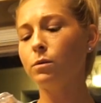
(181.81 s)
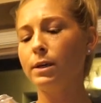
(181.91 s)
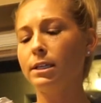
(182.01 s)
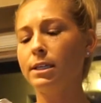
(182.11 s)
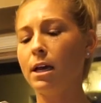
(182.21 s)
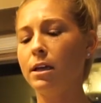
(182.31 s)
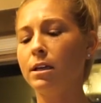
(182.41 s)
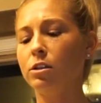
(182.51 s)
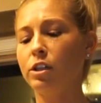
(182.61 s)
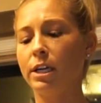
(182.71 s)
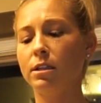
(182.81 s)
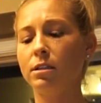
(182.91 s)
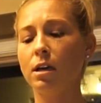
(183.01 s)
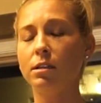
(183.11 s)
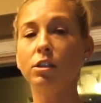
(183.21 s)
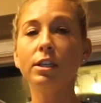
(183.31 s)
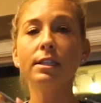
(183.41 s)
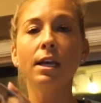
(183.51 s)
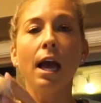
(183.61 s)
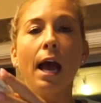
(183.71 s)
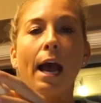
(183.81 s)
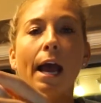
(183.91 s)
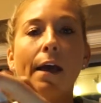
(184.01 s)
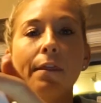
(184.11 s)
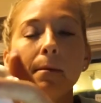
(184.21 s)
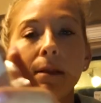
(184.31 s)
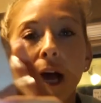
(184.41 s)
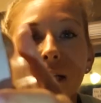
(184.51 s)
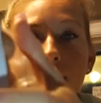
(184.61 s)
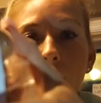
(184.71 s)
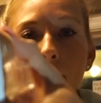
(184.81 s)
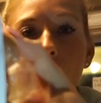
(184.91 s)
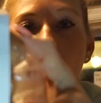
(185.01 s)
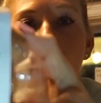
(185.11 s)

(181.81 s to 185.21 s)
sweet Italian chicken sausages. I had them last time I